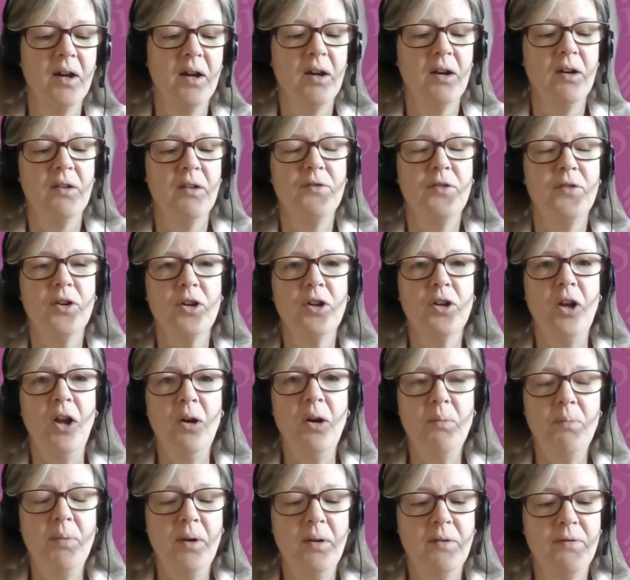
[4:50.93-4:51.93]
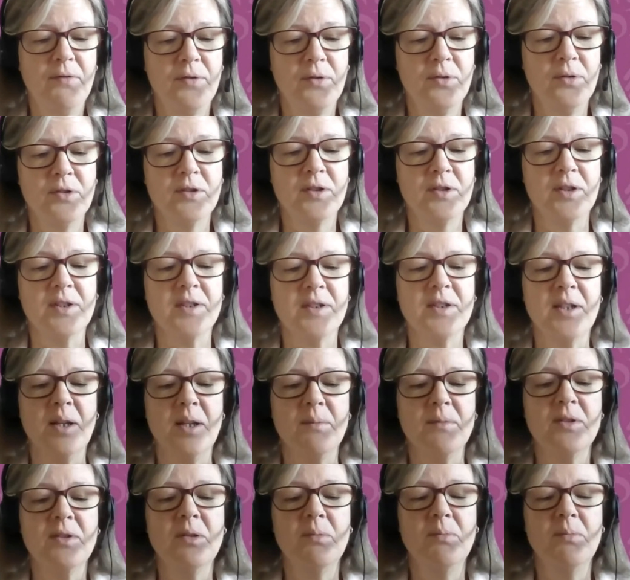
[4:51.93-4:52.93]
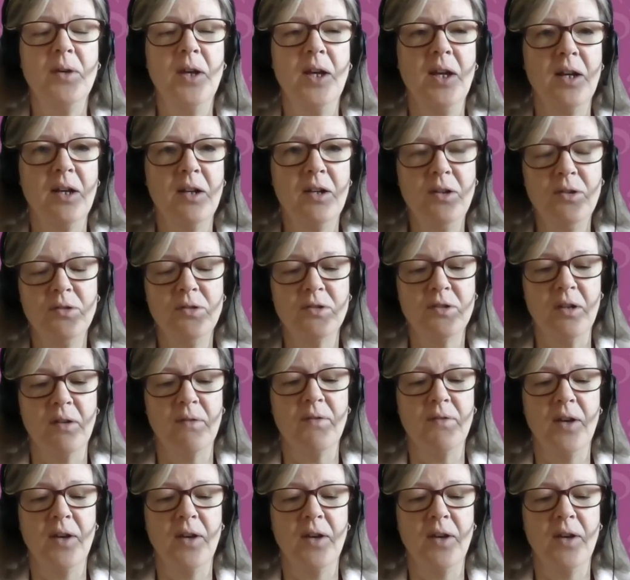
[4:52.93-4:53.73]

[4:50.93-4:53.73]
For global food systems to be inclusive